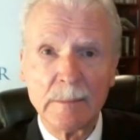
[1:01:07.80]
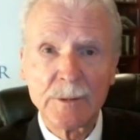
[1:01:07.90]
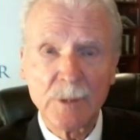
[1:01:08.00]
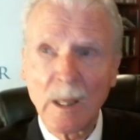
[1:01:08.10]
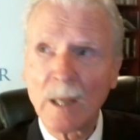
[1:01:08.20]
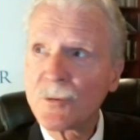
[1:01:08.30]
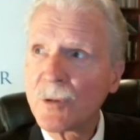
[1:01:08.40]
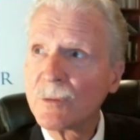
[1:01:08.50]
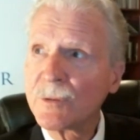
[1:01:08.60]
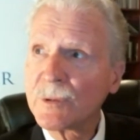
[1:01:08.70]
It's a lot of
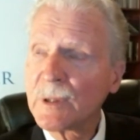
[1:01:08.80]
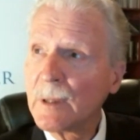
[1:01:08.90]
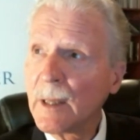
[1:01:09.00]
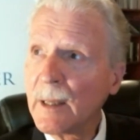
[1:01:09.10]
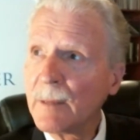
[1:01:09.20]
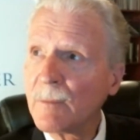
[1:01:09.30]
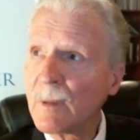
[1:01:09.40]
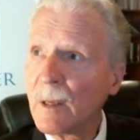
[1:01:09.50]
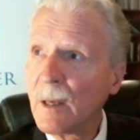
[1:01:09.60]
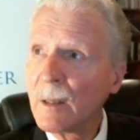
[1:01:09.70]
soldiers. And
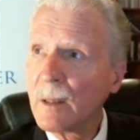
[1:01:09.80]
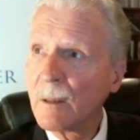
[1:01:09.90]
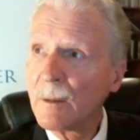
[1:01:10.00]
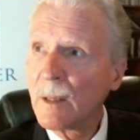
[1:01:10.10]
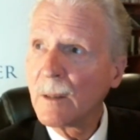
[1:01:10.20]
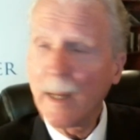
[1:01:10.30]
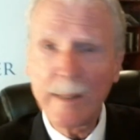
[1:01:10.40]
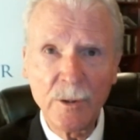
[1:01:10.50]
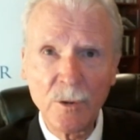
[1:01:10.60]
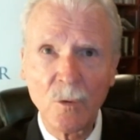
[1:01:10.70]

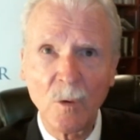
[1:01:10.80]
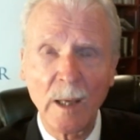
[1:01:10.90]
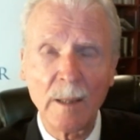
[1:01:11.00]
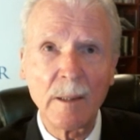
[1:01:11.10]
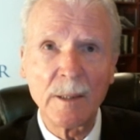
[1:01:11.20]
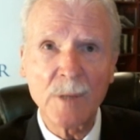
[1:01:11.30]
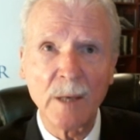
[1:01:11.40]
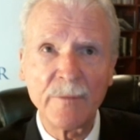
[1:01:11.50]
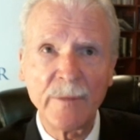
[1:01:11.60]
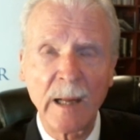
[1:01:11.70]
like you, I
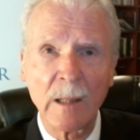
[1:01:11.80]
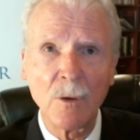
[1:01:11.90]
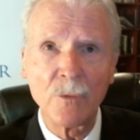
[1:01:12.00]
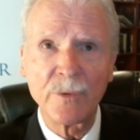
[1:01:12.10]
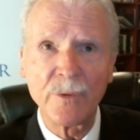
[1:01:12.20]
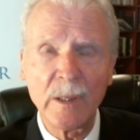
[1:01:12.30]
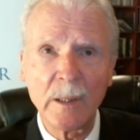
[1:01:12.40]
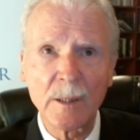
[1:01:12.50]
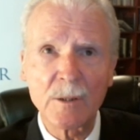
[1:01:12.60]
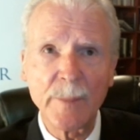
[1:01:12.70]
followed
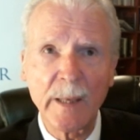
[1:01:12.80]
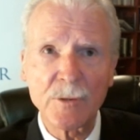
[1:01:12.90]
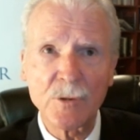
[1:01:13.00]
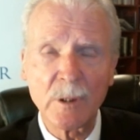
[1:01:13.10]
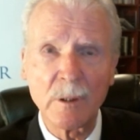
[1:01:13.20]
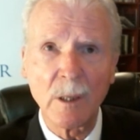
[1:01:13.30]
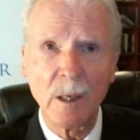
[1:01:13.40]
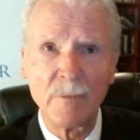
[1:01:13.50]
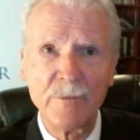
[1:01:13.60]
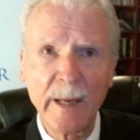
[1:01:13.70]
the expansion
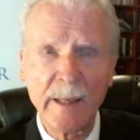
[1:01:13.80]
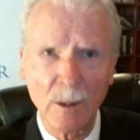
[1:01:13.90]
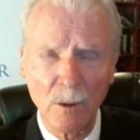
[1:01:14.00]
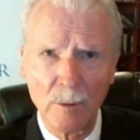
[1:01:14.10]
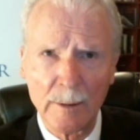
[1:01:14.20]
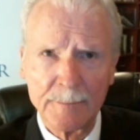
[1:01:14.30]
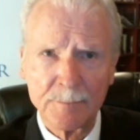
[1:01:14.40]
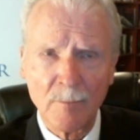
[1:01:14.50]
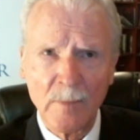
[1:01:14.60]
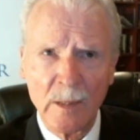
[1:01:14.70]
of NATO
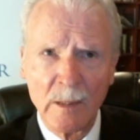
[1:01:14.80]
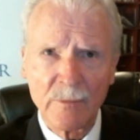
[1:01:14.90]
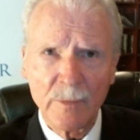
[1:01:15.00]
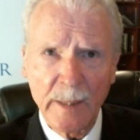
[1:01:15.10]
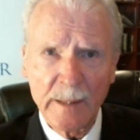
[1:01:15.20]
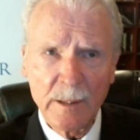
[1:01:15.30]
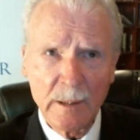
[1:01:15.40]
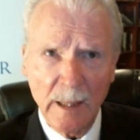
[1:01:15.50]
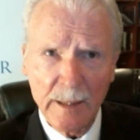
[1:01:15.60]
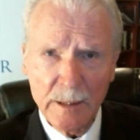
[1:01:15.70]
from
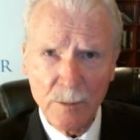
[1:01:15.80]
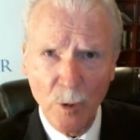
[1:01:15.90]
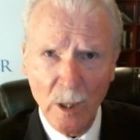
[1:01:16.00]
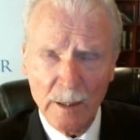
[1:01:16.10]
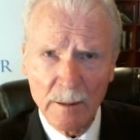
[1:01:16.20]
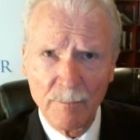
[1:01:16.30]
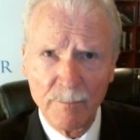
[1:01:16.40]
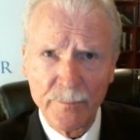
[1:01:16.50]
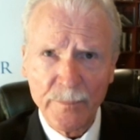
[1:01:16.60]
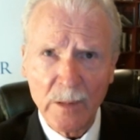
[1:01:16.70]
1991,
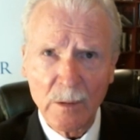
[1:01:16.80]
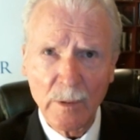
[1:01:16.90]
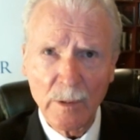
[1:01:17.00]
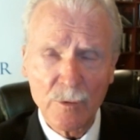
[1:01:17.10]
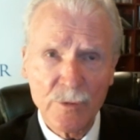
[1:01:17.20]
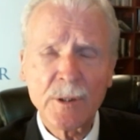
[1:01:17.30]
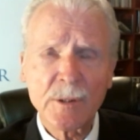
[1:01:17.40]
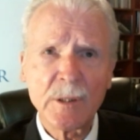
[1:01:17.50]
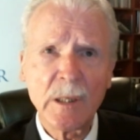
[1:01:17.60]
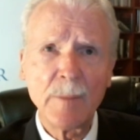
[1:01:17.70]
when it was
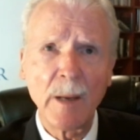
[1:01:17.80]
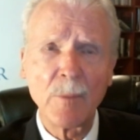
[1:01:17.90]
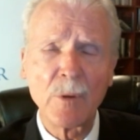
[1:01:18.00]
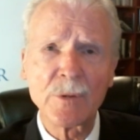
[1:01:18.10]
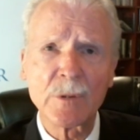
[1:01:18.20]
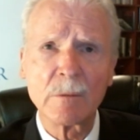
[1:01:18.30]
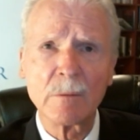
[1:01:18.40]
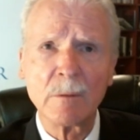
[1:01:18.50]
16 members,